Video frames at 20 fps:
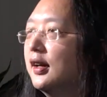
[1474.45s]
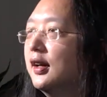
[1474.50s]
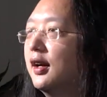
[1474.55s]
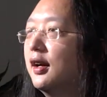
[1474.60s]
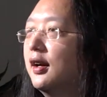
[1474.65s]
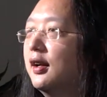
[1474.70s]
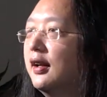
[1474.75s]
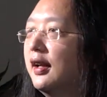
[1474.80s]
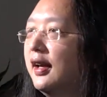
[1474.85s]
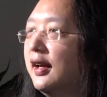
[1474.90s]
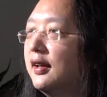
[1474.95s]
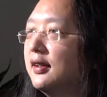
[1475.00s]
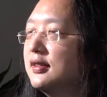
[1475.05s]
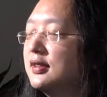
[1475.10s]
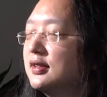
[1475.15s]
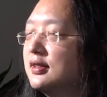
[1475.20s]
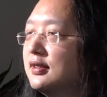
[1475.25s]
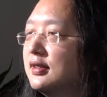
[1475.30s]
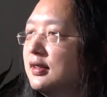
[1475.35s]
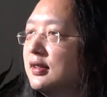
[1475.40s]
Uh, and
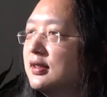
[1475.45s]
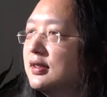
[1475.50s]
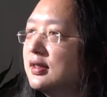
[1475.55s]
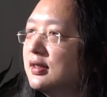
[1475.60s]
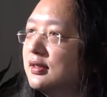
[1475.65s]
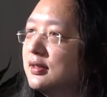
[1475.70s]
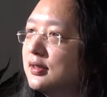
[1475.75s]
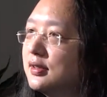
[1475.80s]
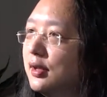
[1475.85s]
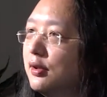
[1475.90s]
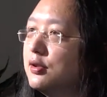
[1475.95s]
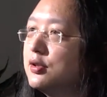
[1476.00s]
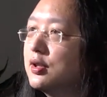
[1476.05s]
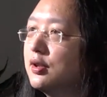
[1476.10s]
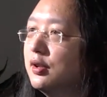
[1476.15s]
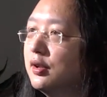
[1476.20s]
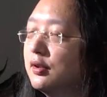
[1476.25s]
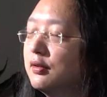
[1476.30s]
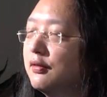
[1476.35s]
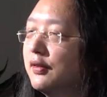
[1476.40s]
this social
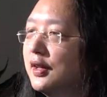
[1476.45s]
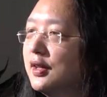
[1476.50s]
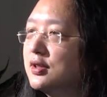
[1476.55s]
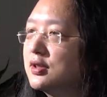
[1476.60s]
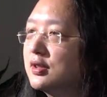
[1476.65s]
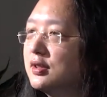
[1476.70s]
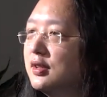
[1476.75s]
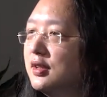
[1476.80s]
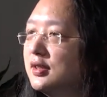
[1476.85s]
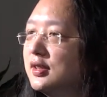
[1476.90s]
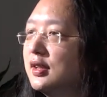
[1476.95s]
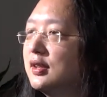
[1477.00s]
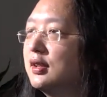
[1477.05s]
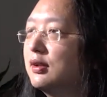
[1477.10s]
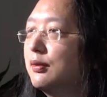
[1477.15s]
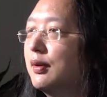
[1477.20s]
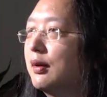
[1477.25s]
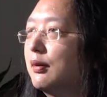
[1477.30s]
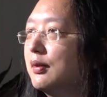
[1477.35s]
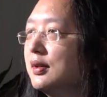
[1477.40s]
innovation is a
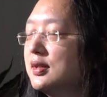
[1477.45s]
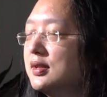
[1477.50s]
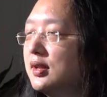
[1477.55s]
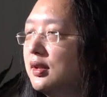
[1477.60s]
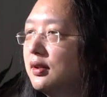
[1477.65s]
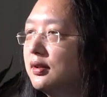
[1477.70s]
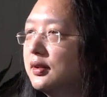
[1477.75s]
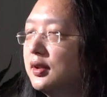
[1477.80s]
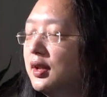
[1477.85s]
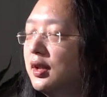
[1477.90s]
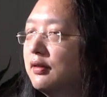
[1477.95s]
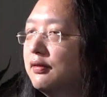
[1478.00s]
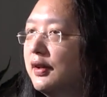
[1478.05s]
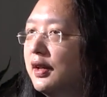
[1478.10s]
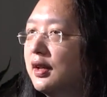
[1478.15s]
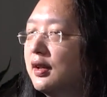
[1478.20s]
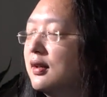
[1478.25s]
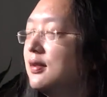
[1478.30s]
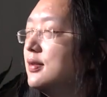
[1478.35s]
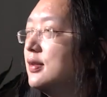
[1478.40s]
direct result of
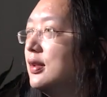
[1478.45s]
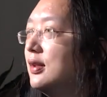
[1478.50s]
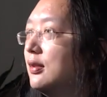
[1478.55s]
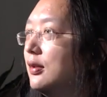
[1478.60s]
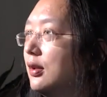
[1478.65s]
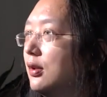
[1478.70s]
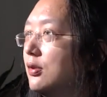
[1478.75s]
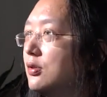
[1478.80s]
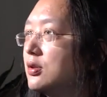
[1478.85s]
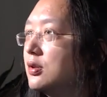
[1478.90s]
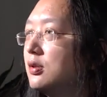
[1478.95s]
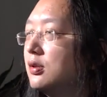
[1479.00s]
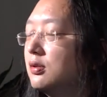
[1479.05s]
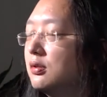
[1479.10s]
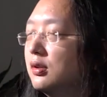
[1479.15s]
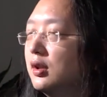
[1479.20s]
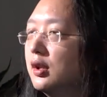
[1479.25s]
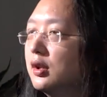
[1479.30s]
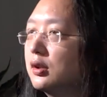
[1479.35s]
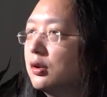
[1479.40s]
a
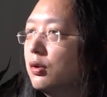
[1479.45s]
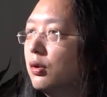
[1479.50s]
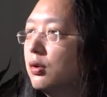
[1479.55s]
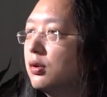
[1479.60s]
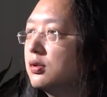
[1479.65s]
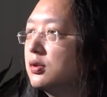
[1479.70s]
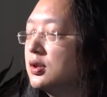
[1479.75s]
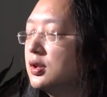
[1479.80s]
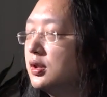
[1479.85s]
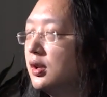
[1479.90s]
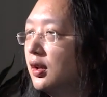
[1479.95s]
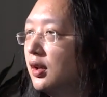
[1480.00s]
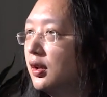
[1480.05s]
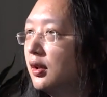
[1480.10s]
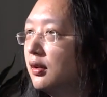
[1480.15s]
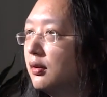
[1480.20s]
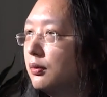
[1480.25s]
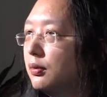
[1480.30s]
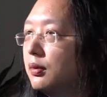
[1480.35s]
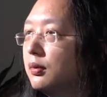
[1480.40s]
constitutional court
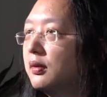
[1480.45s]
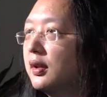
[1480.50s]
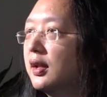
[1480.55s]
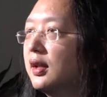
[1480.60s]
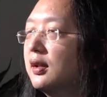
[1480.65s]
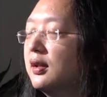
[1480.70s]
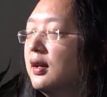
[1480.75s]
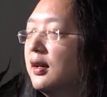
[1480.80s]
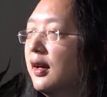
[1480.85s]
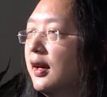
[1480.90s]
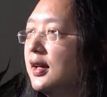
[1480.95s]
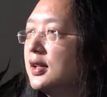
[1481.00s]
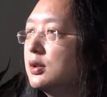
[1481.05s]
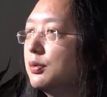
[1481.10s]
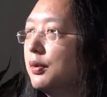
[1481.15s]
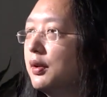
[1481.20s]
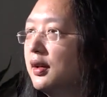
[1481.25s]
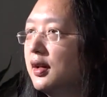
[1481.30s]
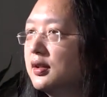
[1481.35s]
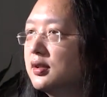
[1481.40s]
uh, ruling as
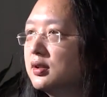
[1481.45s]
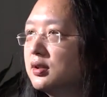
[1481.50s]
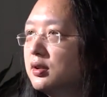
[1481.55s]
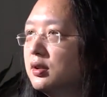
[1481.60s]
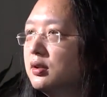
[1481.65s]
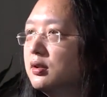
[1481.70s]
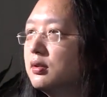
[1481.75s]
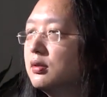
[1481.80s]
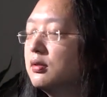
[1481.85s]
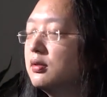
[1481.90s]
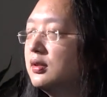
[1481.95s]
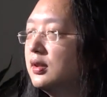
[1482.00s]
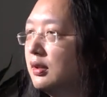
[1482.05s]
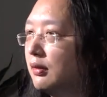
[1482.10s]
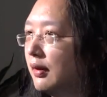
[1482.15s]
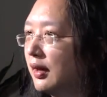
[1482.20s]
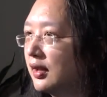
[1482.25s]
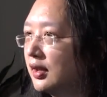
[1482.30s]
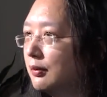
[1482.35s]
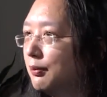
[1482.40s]
well as two
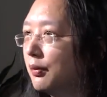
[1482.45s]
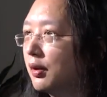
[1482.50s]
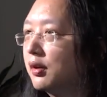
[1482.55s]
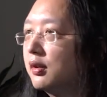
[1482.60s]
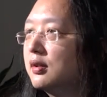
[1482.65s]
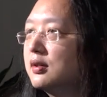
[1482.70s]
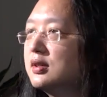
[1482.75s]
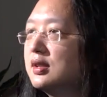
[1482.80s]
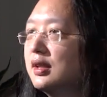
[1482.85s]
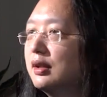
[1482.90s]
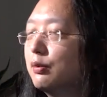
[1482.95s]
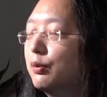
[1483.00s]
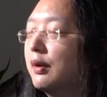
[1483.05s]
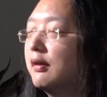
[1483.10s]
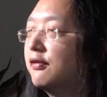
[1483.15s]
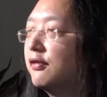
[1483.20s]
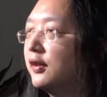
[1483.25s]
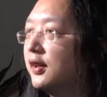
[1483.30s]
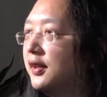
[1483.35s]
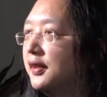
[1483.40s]
direct democracy
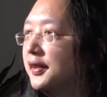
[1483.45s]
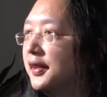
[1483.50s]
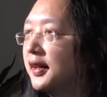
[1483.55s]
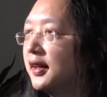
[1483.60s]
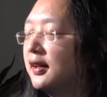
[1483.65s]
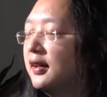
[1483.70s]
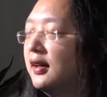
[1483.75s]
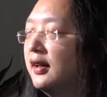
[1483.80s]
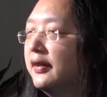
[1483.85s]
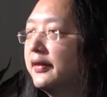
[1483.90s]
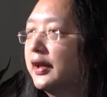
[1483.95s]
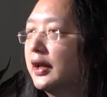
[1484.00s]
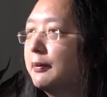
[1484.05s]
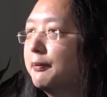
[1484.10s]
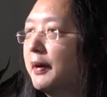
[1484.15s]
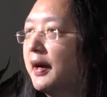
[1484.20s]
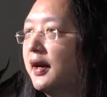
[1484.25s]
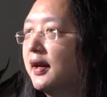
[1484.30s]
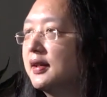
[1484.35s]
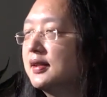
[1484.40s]
referenda that
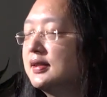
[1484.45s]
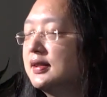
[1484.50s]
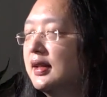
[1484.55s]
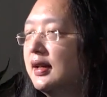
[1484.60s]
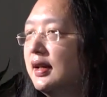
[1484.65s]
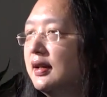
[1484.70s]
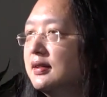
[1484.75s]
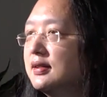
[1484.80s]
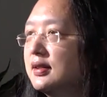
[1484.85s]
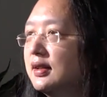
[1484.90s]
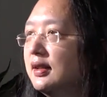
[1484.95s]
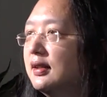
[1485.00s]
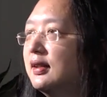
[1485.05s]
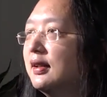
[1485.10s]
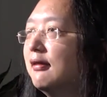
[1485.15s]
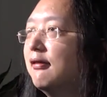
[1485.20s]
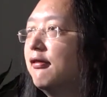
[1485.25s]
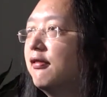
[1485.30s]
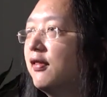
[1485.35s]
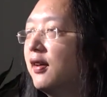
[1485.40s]
passed. And it
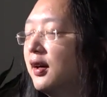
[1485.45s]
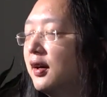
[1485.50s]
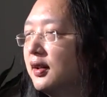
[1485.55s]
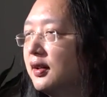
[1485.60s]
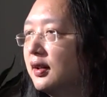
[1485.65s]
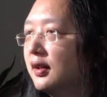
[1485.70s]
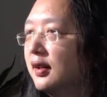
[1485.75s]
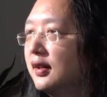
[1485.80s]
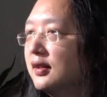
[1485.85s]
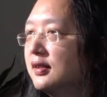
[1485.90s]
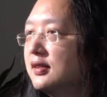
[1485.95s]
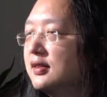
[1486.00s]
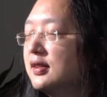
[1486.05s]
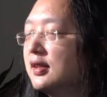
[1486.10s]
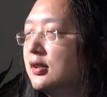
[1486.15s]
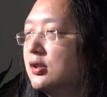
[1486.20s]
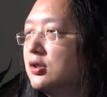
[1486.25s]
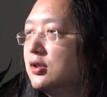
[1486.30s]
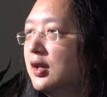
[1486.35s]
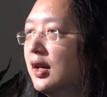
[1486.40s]
defined
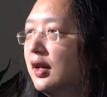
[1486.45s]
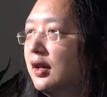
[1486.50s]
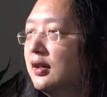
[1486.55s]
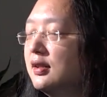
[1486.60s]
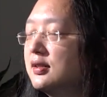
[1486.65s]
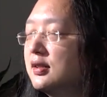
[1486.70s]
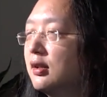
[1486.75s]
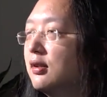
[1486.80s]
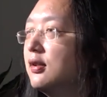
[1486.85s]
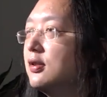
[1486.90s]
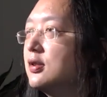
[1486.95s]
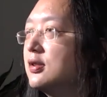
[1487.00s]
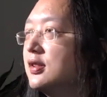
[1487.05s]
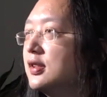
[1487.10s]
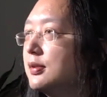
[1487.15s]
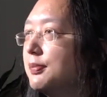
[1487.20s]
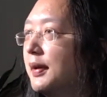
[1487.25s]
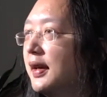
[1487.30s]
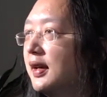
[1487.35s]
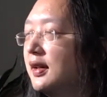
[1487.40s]
such a solution
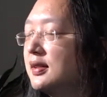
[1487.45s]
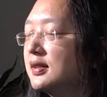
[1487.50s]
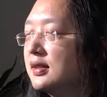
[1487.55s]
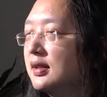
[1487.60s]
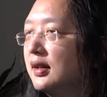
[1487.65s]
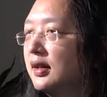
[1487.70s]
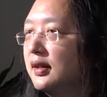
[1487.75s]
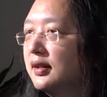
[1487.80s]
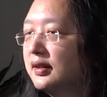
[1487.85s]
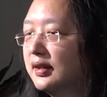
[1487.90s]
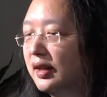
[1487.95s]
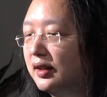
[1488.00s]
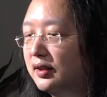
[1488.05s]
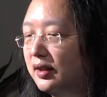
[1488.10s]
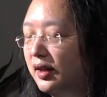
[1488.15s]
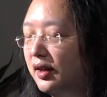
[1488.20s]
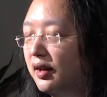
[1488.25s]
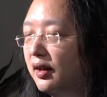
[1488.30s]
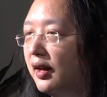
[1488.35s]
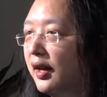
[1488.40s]
space
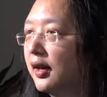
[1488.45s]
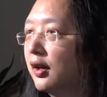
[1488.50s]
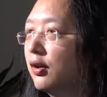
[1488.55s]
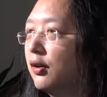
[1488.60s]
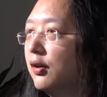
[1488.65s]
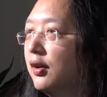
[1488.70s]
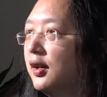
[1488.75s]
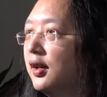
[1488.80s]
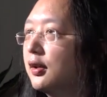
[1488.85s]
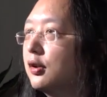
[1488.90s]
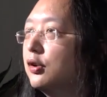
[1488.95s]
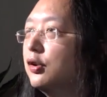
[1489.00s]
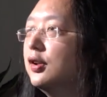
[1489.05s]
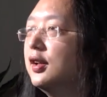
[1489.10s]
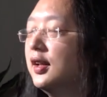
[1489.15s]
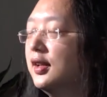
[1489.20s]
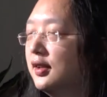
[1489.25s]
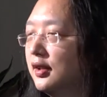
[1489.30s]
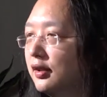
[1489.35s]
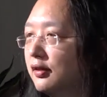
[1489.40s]
that uh, I call it a
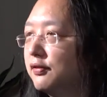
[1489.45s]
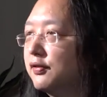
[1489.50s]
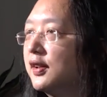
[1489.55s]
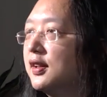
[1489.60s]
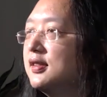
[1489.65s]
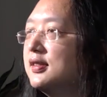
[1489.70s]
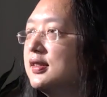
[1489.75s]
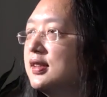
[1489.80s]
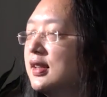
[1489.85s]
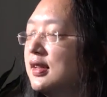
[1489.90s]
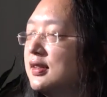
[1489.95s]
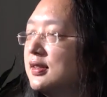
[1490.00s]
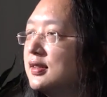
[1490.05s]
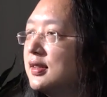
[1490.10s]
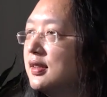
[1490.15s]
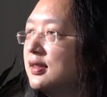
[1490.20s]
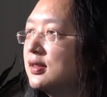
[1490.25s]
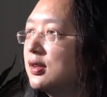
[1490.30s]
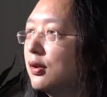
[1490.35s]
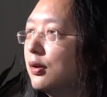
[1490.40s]
good enough
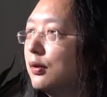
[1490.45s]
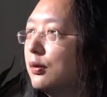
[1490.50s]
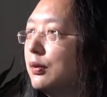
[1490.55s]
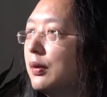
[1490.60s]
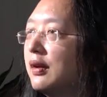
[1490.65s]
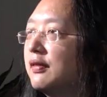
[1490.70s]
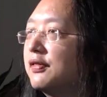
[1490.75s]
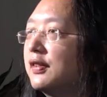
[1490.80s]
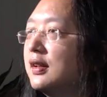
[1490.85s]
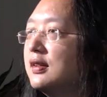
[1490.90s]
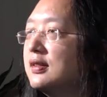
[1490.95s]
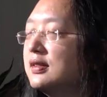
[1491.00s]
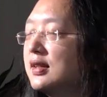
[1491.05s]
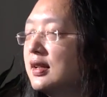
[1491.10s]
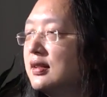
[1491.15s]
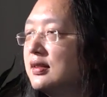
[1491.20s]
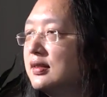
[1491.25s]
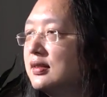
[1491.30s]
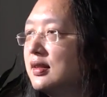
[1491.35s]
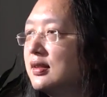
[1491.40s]
consensus or rough
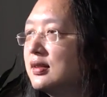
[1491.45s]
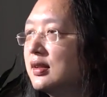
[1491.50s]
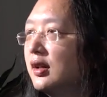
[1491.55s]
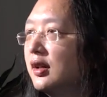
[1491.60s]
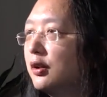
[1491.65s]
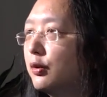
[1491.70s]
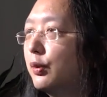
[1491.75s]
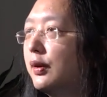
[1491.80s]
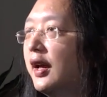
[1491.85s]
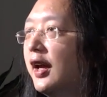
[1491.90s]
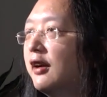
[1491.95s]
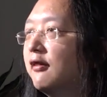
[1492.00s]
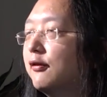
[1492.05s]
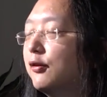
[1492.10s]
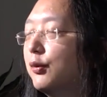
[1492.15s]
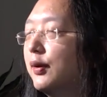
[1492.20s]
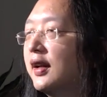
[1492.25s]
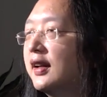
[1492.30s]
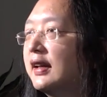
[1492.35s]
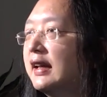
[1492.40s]
consensus where
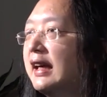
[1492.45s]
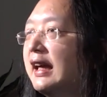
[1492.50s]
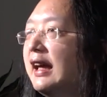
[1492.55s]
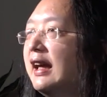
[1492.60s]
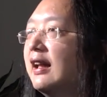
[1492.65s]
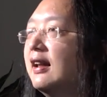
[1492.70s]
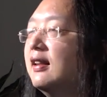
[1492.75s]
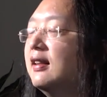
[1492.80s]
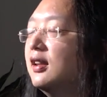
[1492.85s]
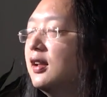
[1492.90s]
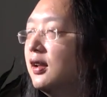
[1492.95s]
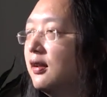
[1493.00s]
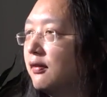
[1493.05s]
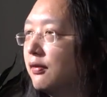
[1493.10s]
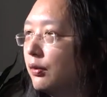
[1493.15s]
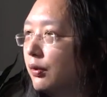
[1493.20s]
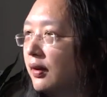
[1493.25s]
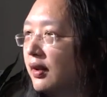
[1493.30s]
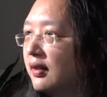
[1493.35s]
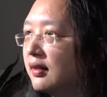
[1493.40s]
everyone can
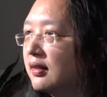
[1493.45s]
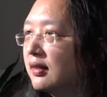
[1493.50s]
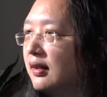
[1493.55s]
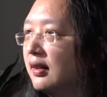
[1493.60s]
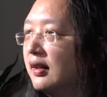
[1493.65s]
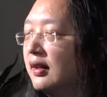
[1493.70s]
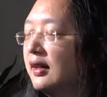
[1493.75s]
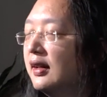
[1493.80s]
live with.